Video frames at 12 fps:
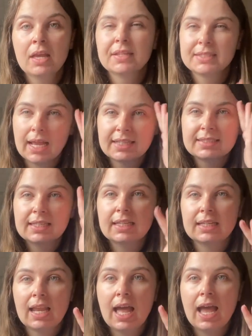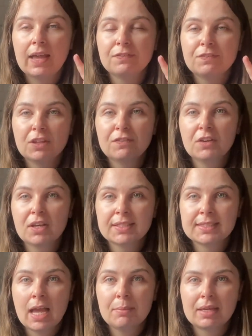So like seeing life for the
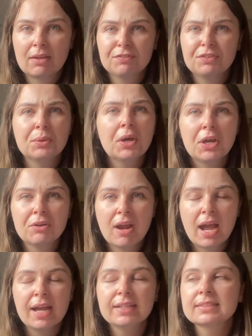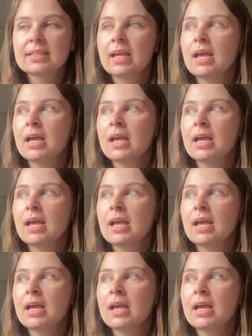first time again through her eyes,